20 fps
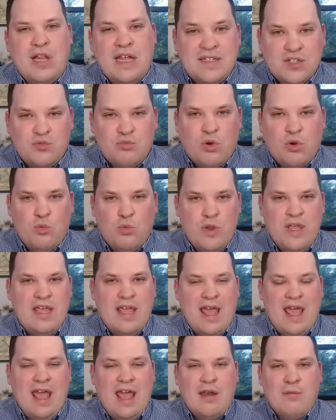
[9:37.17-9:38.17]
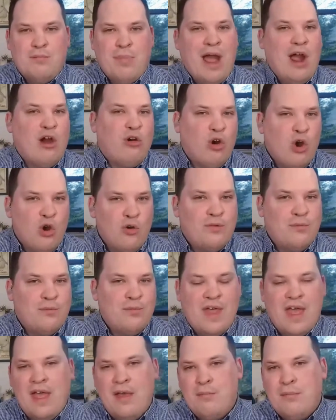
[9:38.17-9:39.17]
places where we can borrow
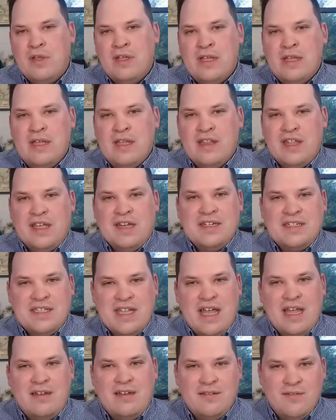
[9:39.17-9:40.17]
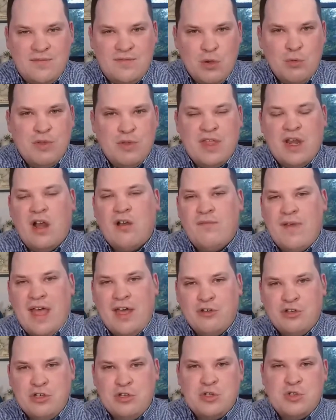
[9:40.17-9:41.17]
from them things that fit within our
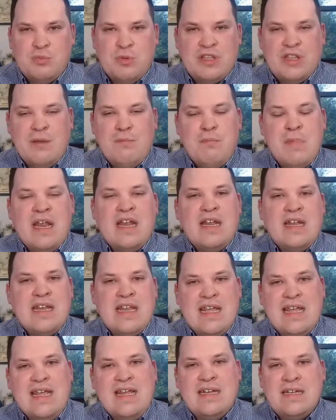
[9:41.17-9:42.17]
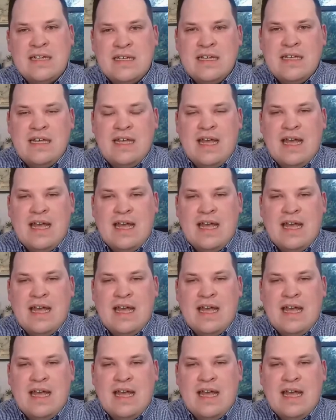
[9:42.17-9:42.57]
values, but that meet a need